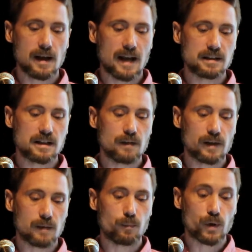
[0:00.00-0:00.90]
and see if
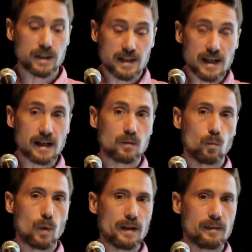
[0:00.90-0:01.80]
it can predict
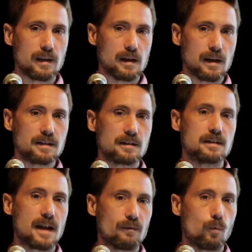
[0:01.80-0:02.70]
what the
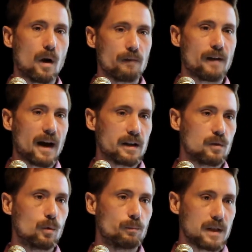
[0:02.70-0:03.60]
instance F1 value
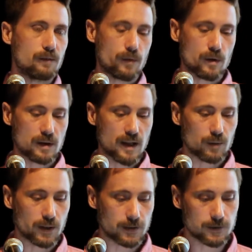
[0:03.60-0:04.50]
will be for those
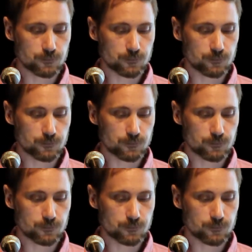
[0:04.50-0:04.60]
labelings.